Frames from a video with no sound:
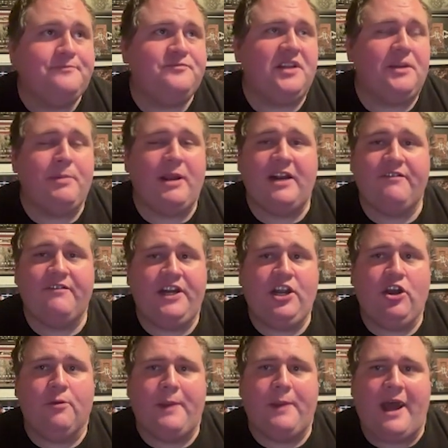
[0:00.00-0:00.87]
he made a
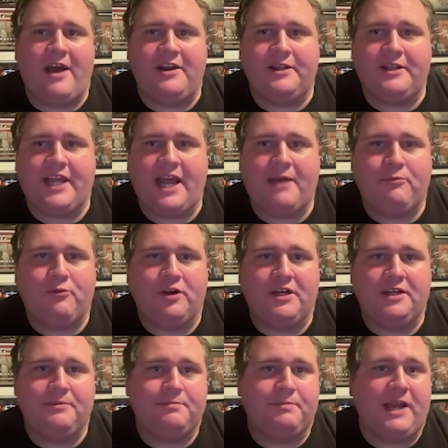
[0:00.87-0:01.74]
video about it.
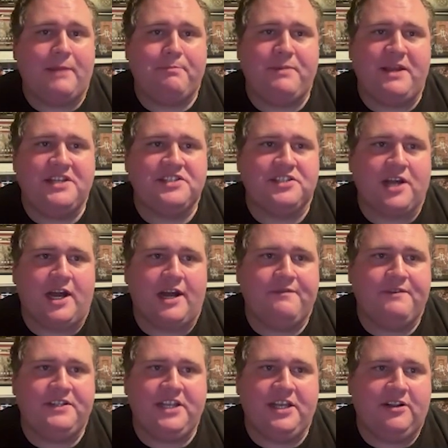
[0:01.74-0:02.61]
He got pissed
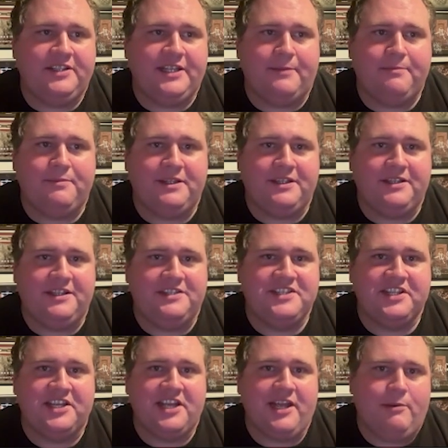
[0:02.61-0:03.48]
off and yelled
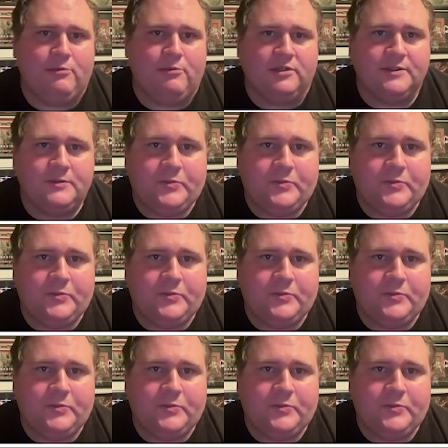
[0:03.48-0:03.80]
into the camera.